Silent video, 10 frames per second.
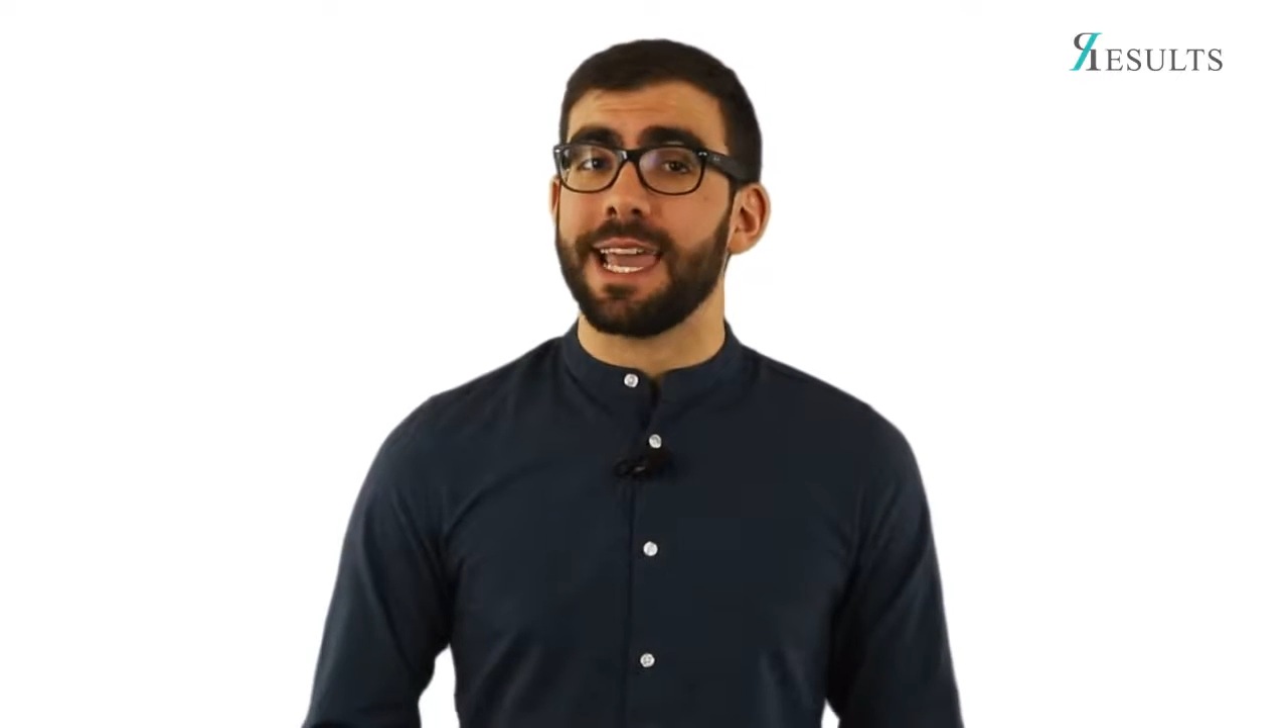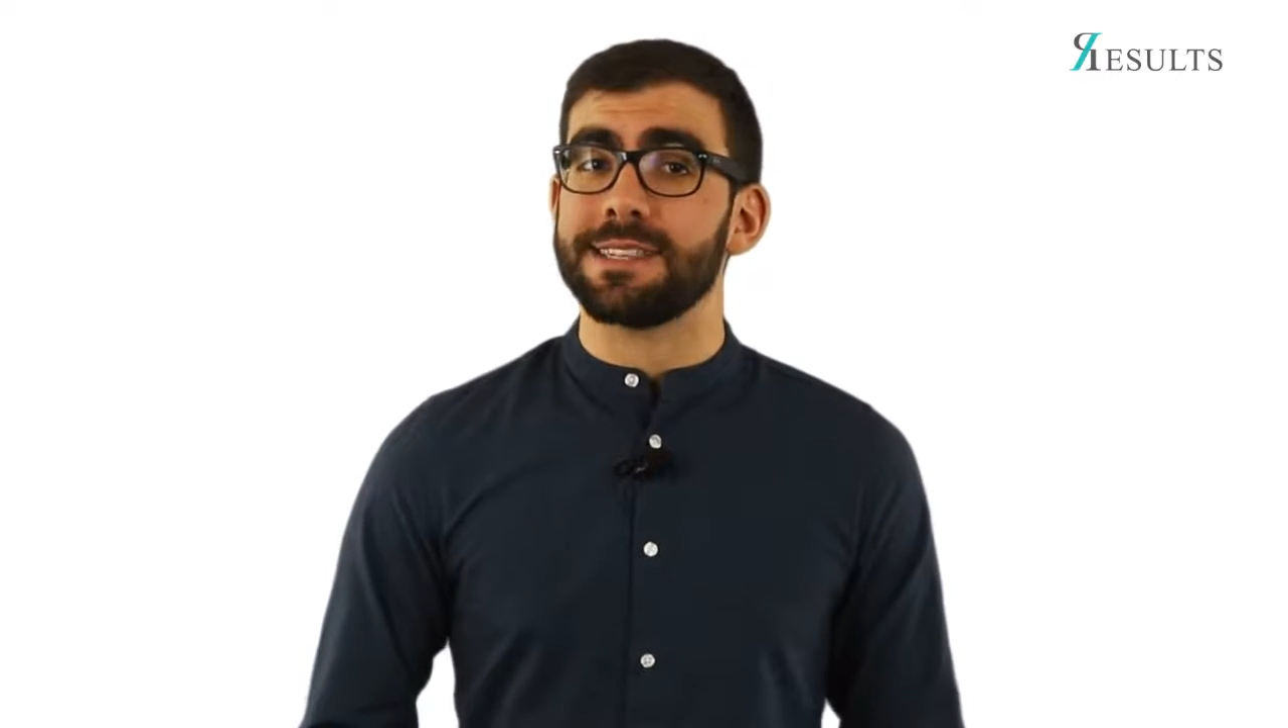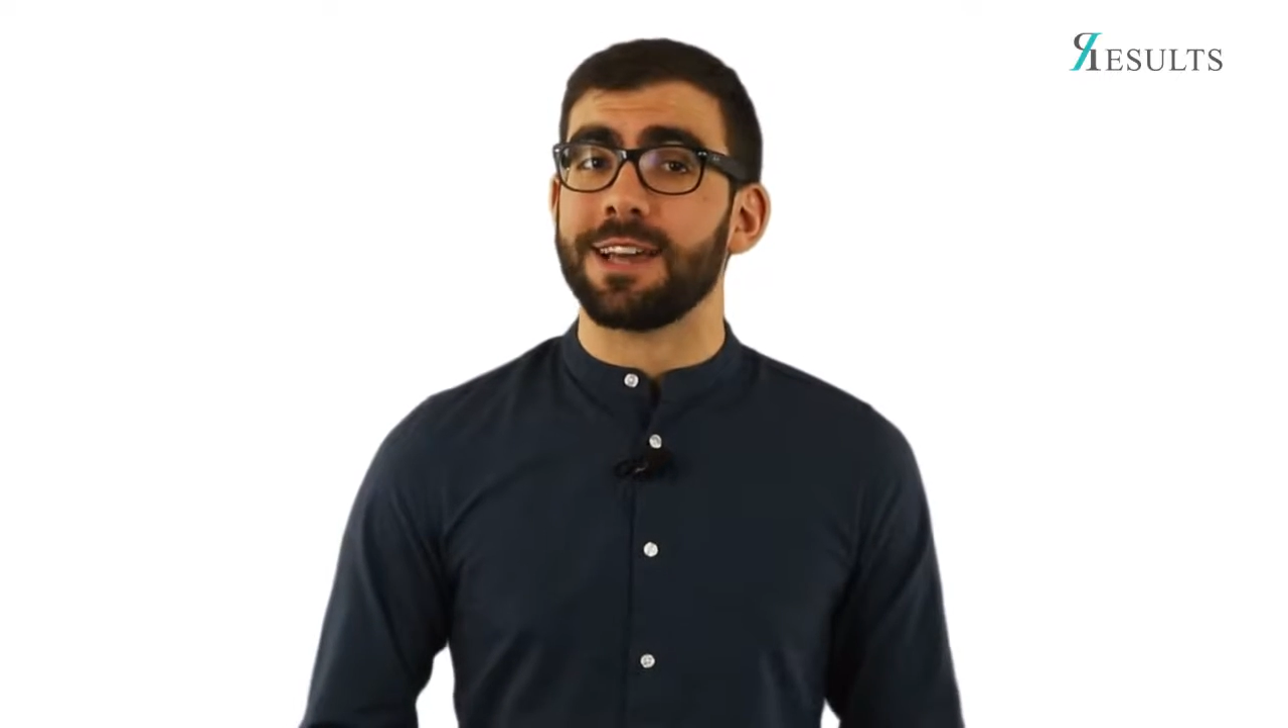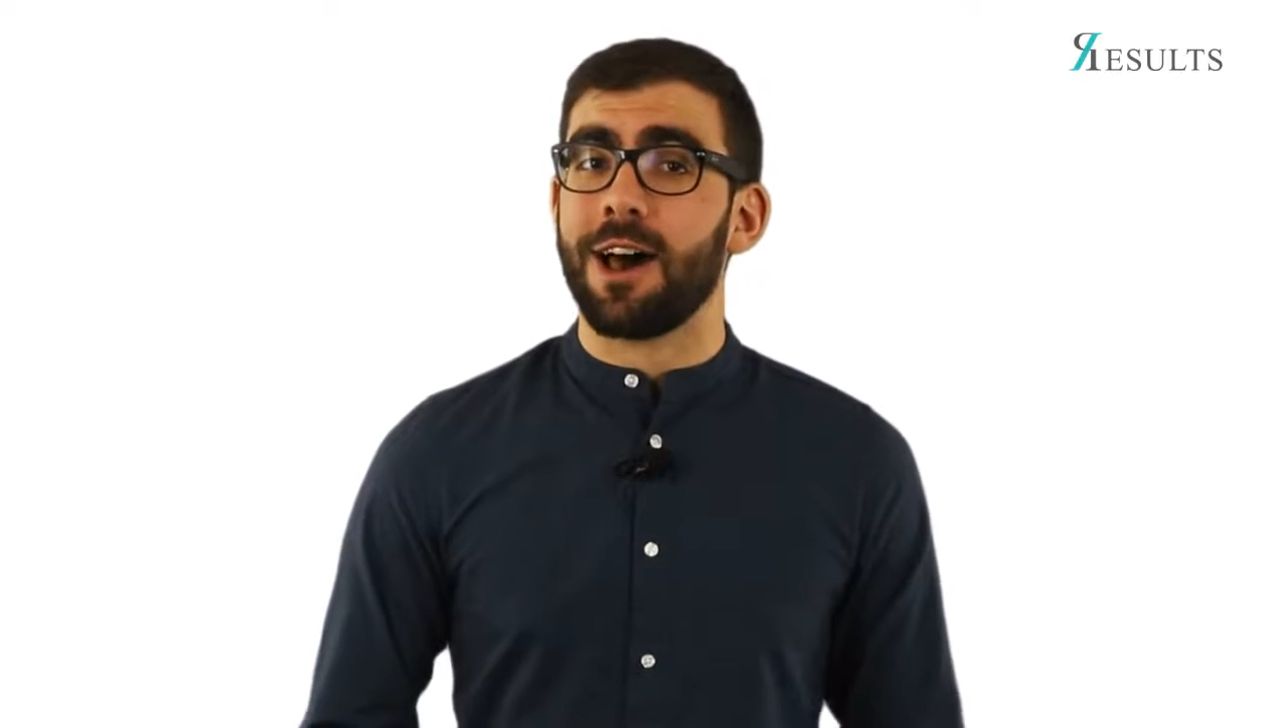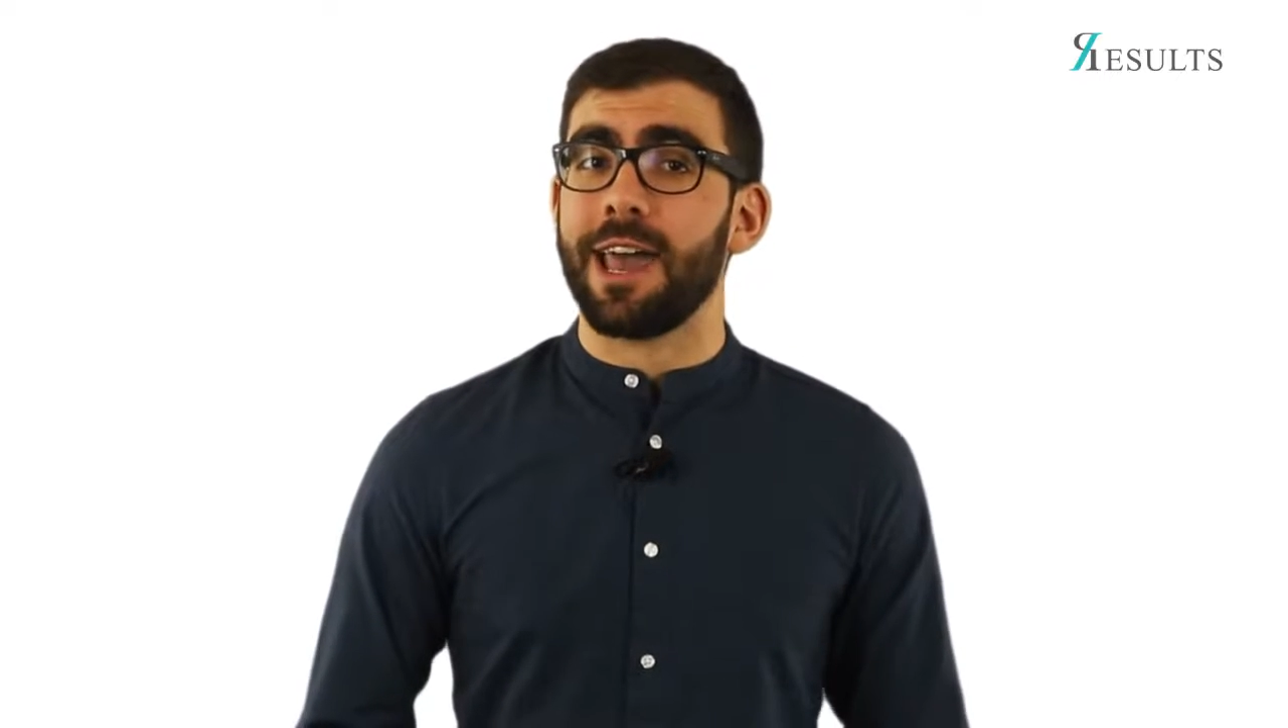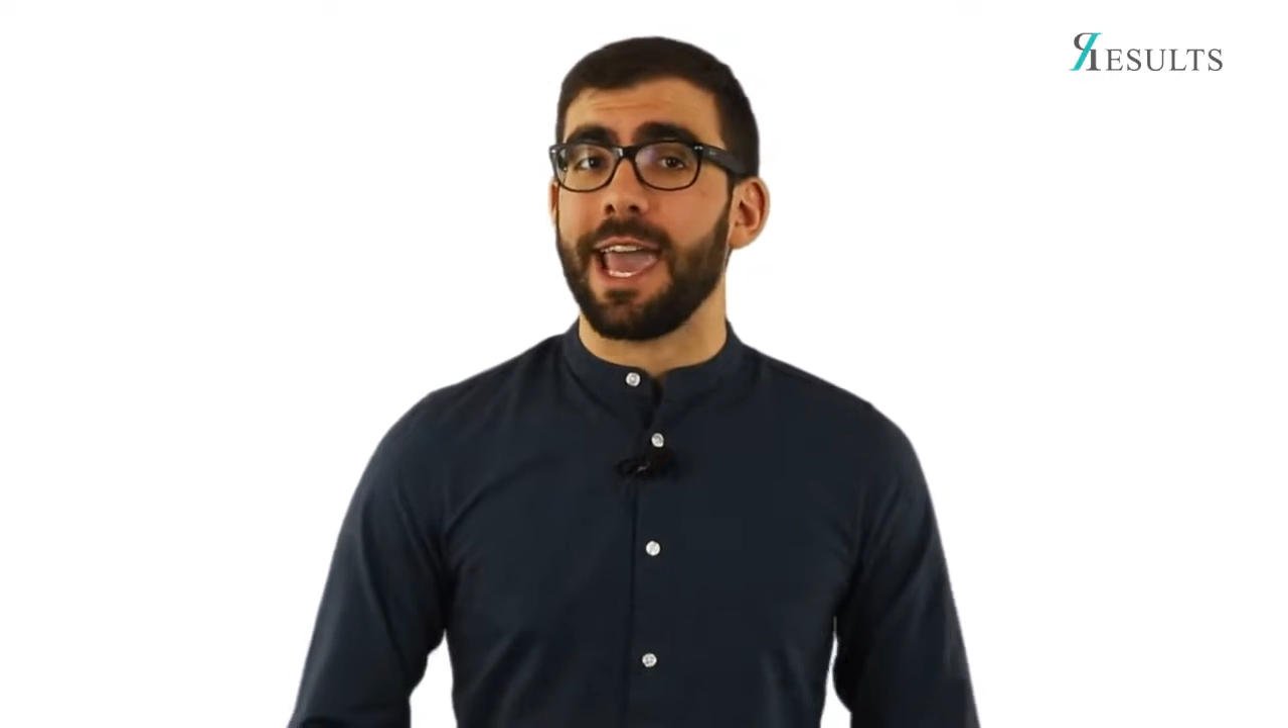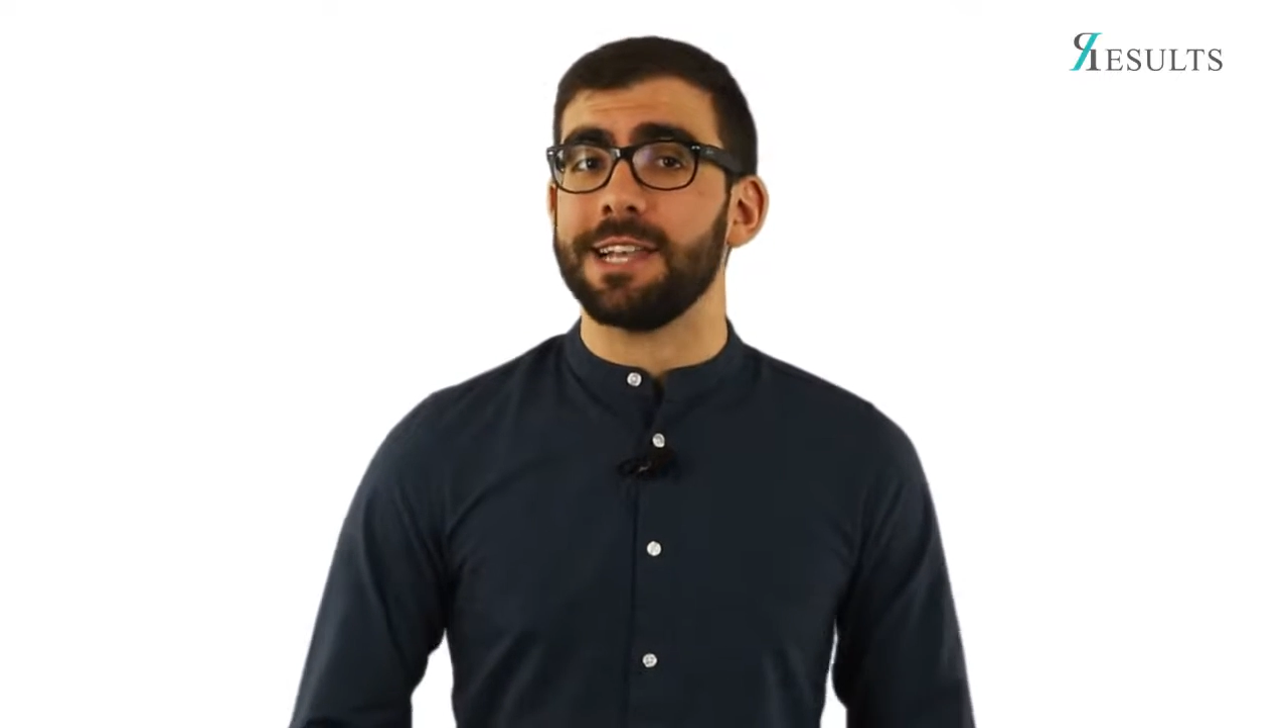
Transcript: get into higher